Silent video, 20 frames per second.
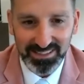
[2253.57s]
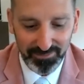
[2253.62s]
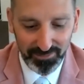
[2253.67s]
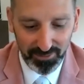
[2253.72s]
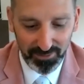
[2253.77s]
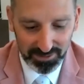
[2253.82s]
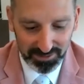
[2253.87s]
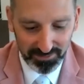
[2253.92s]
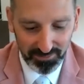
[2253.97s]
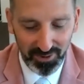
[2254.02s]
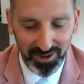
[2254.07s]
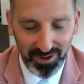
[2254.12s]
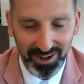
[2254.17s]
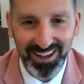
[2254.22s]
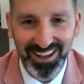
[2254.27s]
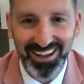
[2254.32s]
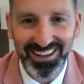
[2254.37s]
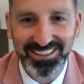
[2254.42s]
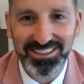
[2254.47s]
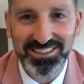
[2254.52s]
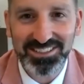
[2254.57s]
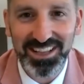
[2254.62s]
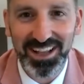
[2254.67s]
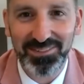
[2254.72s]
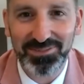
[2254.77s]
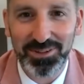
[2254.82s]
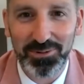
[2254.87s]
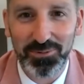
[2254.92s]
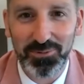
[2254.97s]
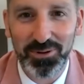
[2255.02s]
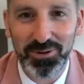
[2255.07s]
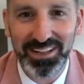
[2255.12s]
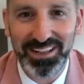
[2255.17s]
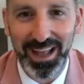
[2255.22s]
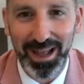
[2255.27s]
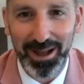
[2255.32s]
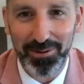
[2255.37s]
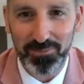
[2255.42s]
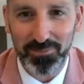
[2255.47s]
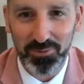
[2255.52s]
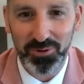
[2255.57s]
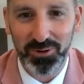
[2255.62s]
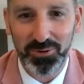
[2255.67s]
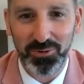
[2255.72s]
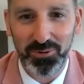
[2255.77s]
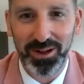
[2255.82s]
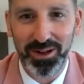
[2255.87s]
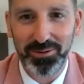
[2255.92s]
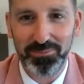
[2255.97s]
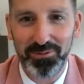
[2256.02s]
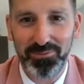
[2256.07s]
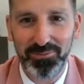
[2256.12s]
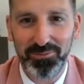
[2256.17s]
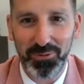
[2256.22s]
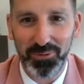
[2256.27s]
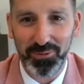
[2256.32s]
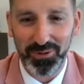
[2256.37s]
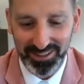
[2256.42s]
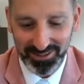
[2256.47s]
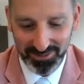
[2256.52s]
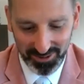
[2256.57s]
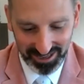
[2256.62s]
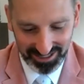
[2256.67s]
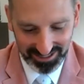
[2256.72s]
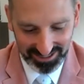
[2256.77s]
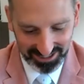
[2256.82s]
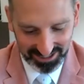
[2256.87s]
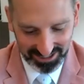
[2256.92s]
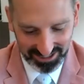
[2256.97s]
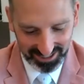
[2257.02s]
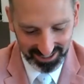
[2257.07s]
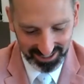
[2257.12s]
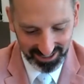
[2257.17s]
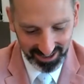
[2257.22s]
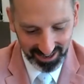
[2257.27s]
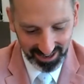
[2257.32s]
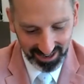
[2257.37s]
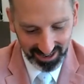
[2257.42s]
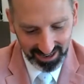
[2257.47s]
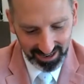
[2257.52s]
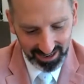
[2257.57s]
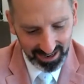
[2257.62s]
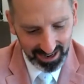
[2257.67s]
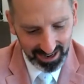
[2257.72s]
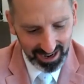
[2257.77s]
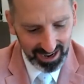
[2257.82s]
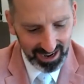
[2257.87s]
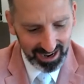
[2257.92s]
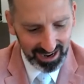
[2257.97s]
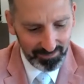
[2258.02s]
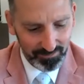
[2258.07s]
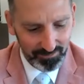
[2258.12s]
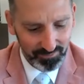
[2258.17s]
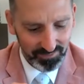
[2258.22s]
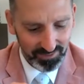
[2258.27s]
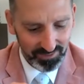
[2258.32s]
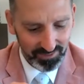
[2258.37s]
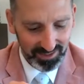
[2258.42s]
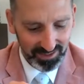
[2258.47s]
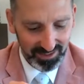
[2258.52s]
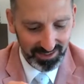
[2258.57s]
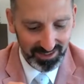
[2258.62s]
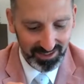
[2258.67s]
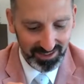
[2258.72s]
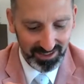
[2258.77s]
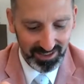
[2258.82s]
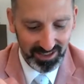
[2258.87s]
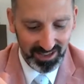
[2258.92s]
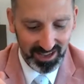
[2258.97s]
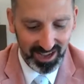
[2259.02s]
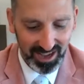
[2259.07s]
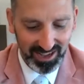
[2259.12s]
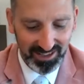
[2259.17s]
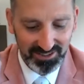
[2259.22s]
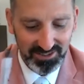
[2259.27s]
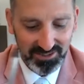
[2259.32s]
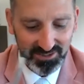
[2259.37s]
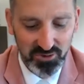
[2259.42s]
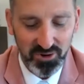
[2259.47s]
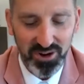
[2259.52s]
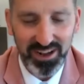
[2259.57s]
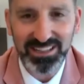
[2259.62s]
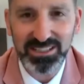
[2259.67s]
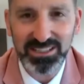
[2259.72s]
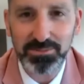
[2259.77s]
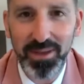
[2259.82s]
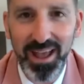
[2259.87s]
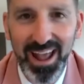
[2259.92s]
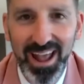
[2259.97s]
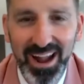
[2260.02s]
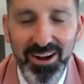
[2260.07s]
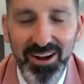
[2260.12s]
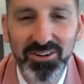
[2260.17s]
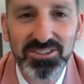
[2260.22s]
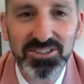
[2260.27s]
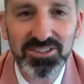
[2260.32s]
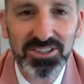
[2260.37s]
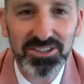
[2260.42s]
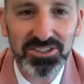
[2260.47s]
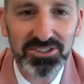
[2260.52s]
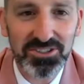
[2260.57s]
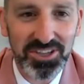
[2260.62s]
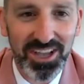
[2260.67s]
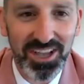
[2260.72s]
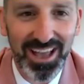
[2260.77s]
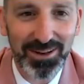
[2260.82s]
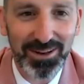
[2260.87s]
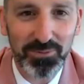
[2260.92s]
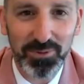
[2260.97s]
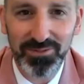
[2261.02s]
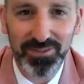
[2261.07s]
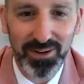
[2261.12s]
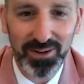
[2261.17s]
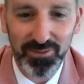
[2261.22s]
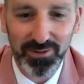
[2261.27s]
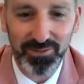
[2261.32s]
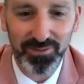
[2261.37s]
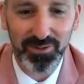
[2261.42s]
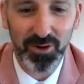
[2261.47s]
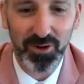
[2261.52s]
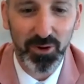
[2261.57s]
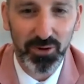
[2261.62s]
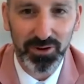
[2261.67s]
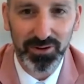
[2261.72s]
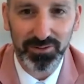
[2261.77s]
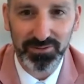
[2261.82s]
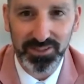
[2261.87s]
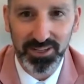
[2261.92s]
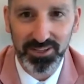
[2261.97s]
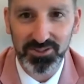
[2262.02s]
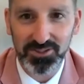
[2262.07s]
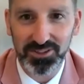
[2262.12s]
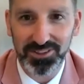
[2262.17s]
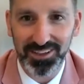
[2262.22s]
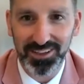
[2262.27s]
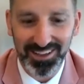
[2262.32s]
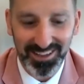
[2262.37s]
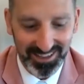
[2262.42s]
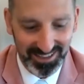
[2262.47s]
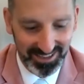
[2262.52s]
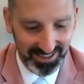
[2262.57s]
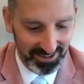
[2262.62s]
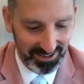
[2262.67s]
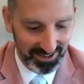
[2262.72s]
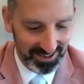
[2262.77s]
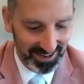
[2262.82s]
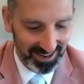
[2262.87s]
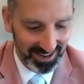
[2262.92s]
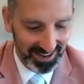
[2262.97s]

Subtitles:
First of all, I just have to recap real quick before we transition here. A transparency shed. We've never even heard of such a thing here.